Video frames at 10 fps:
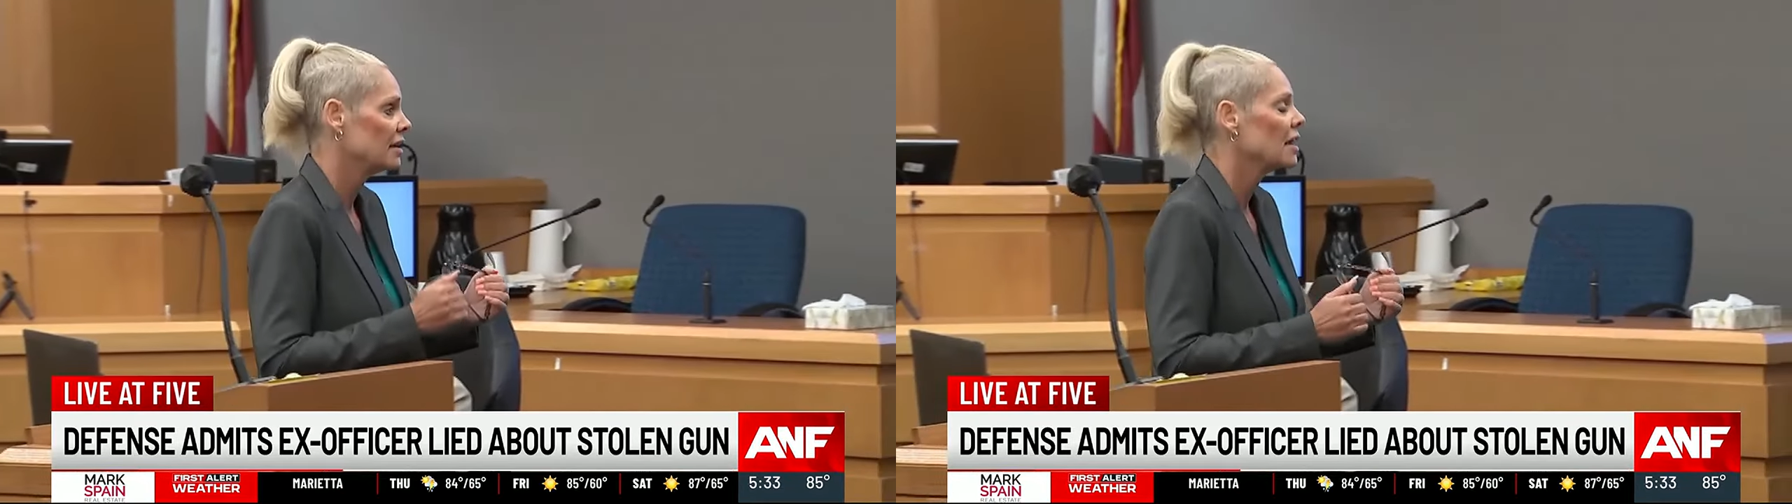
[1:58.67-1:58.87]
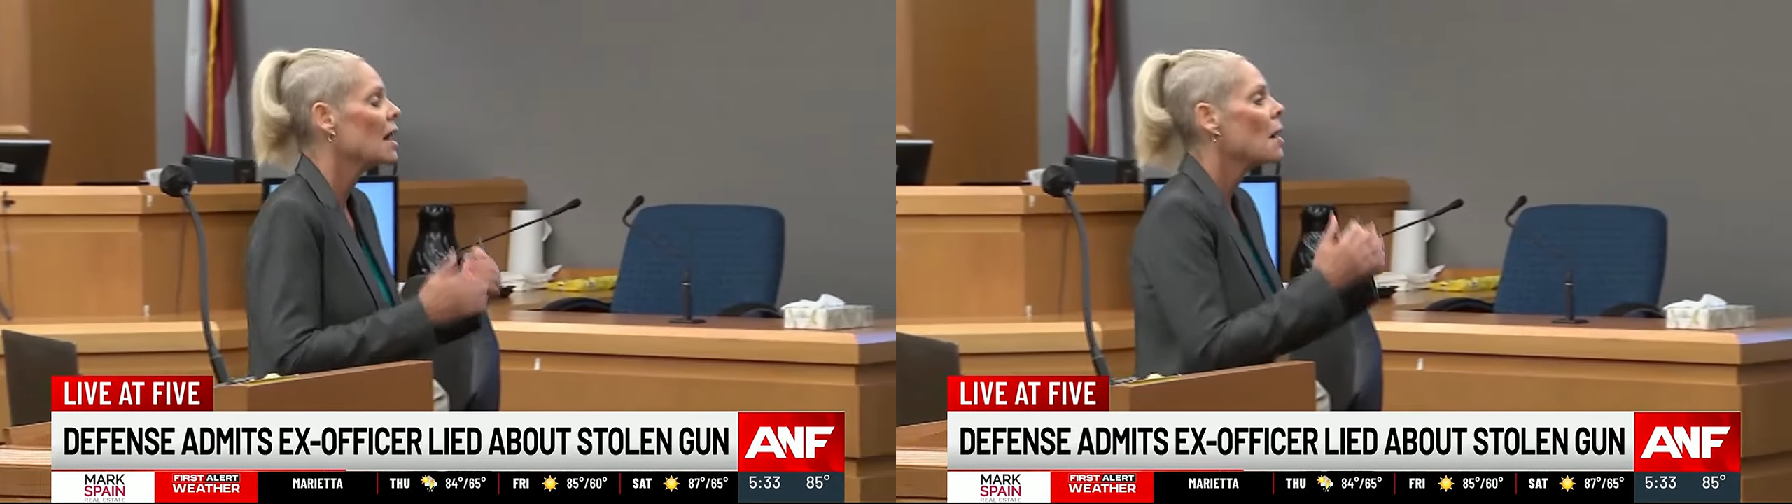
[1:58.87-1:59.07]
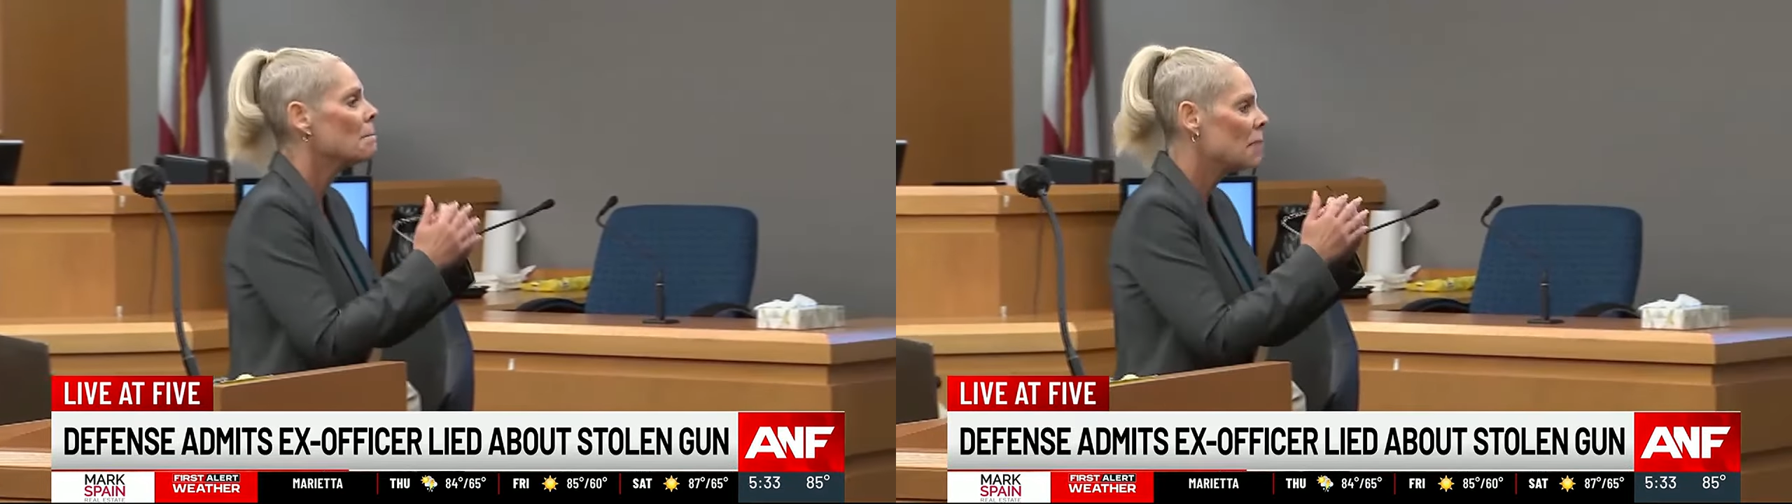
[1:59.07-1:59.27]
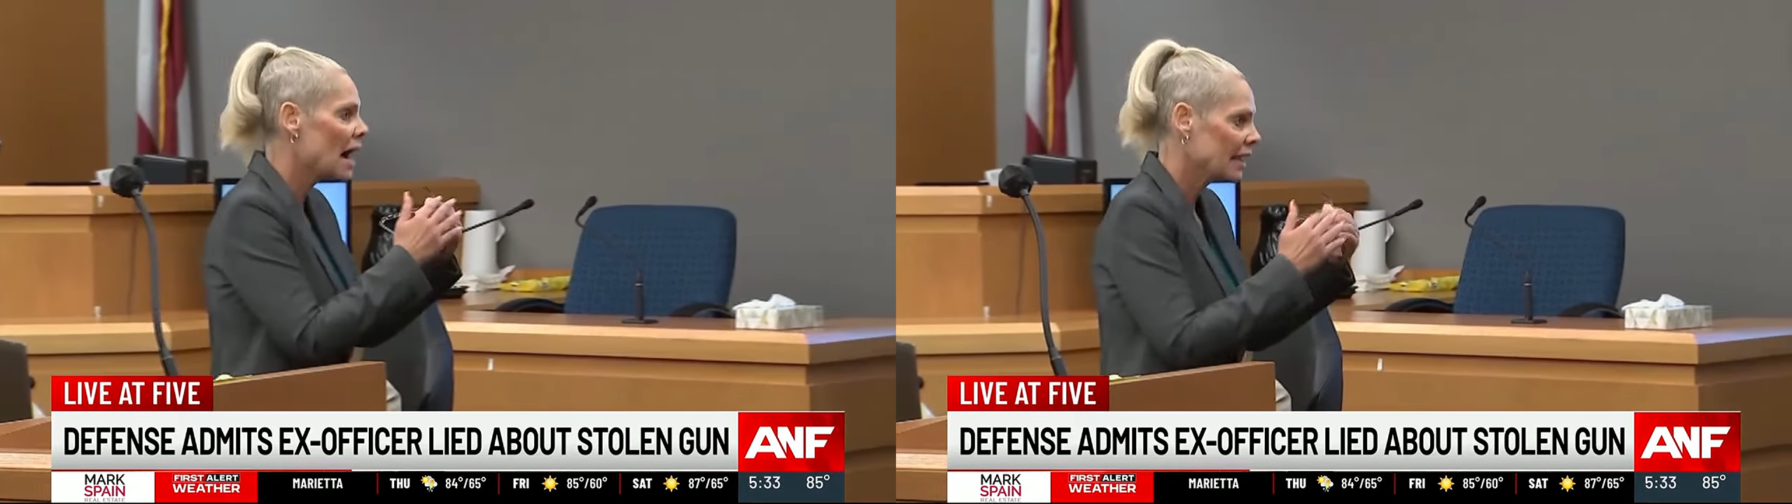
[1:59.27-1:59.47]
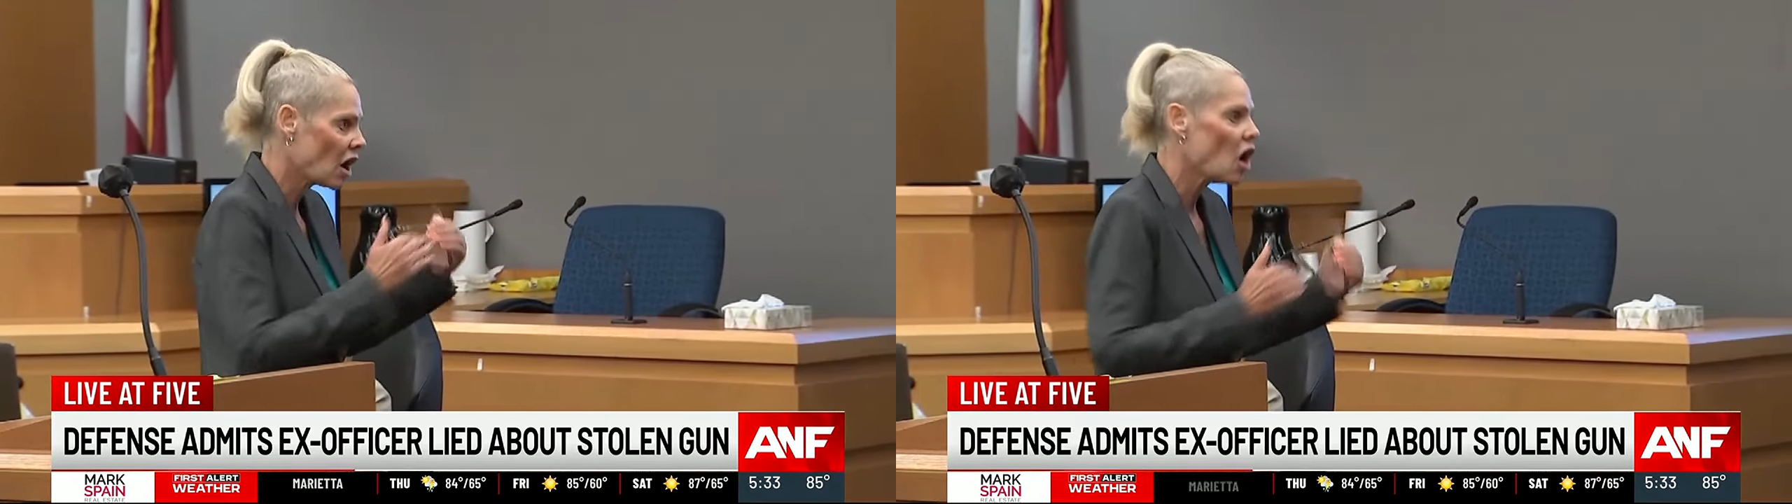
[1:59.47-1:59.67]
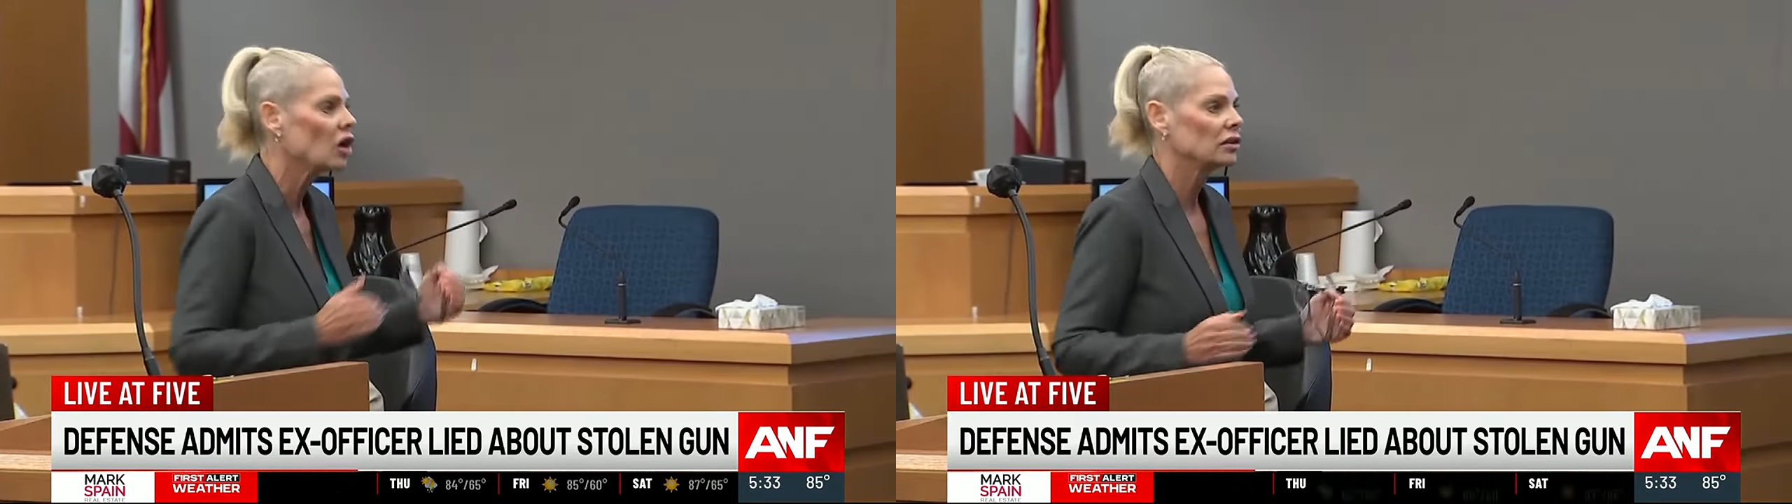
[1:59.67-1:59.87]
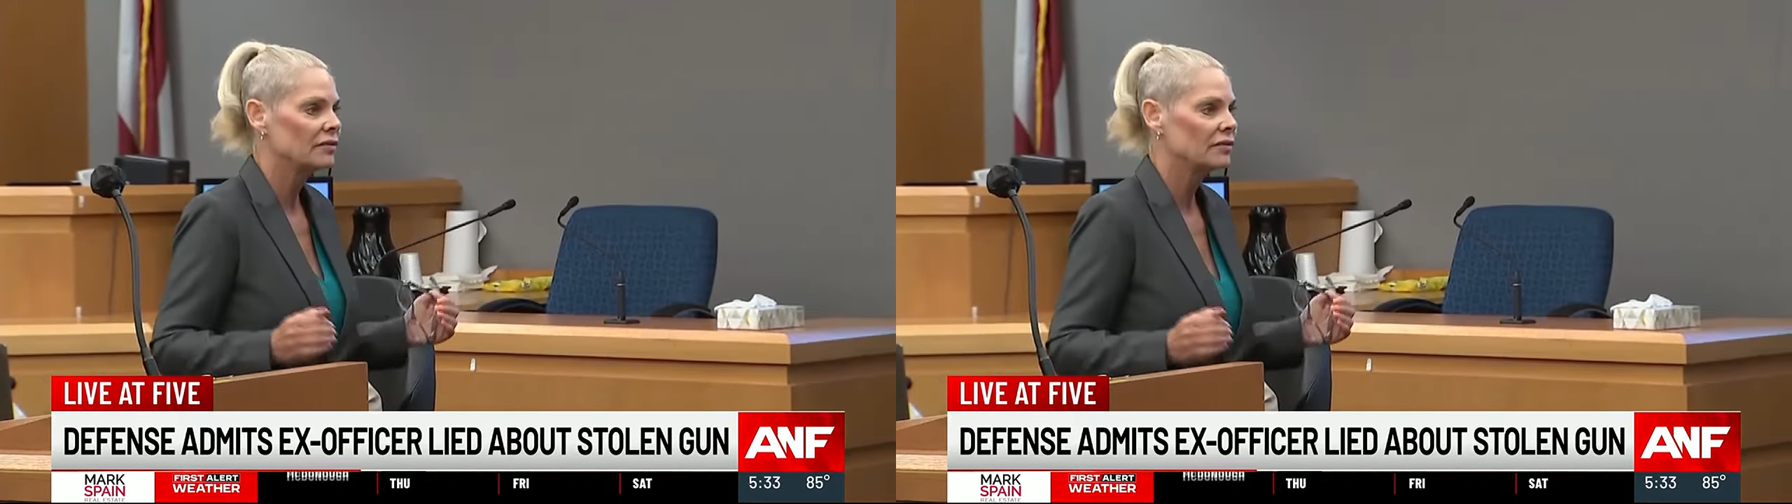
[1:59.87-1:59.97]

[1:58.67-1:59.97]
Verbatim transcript: attorney Tracy Blake,